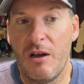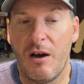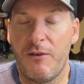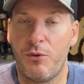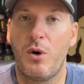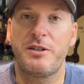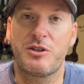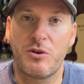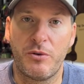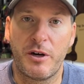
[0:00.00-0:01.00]
of what
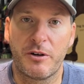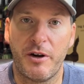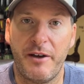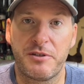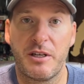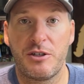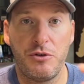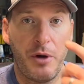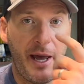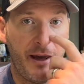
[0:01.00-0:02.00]
sonar graphs that
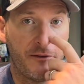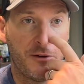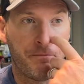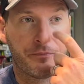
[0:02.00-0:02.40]
you have.